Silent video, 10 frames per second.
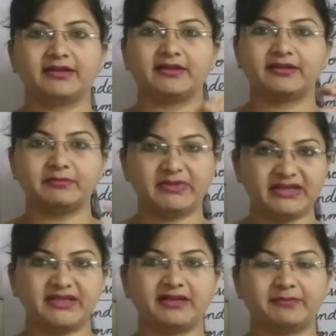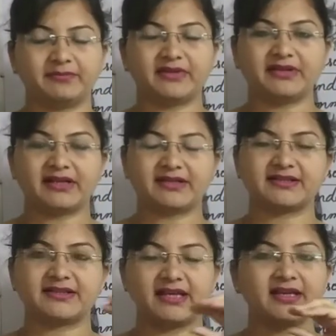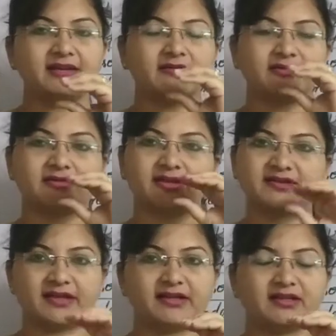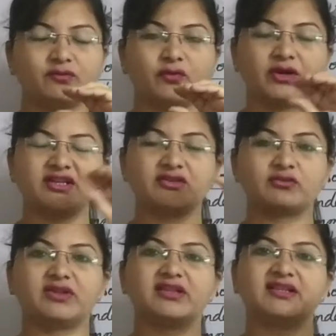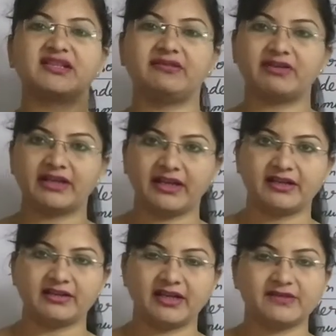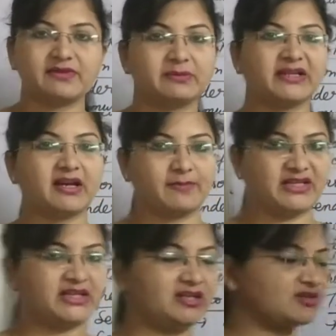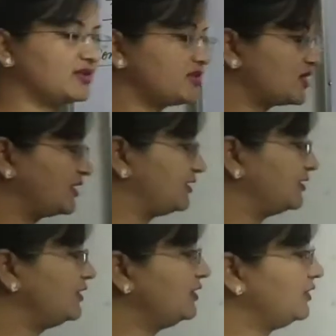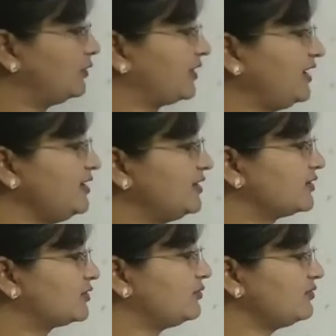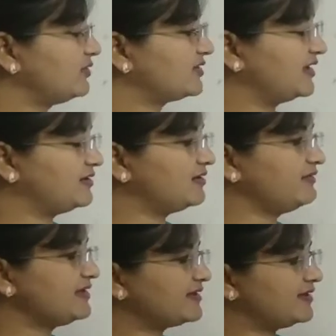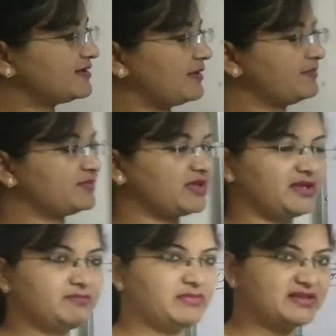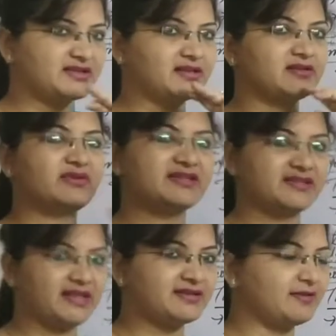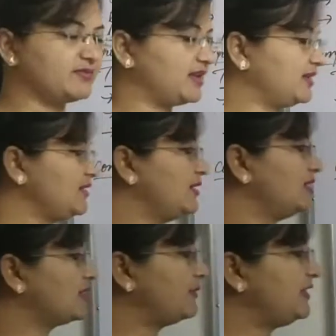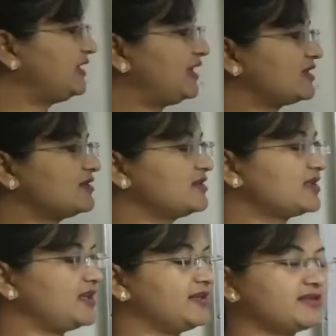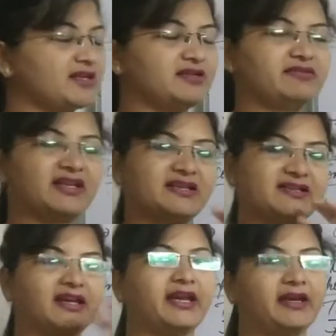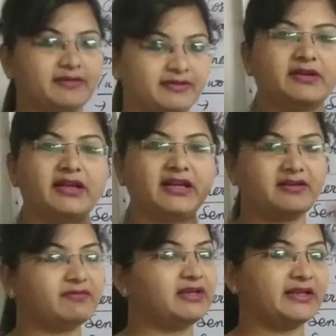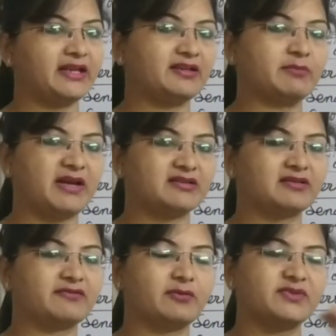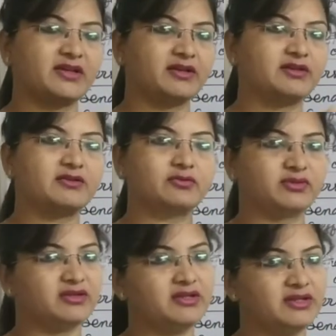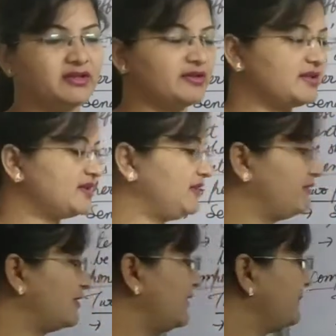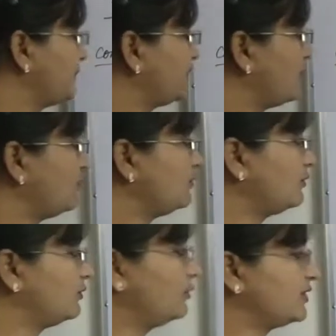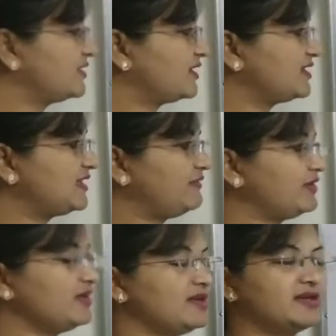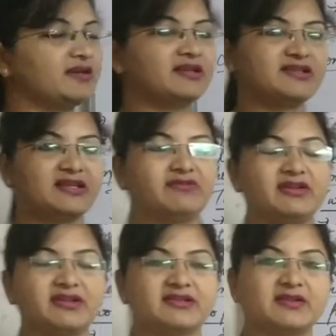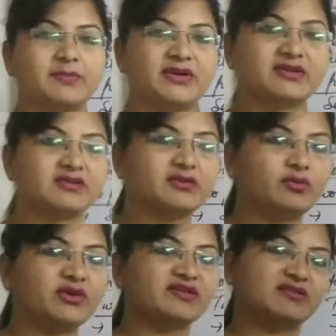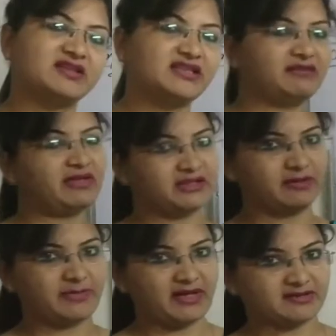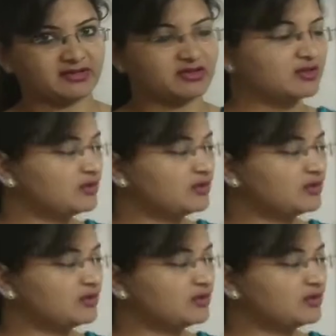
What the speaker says: the medium that is taking the sender's voice to the receiver end, that will be communication channel. Okay, so sender will send something, means sender will say something. Communication channel we can say air. Air will take message from sender to the receiver. Now who is the receiver? Receiver is the person who is receiving the message.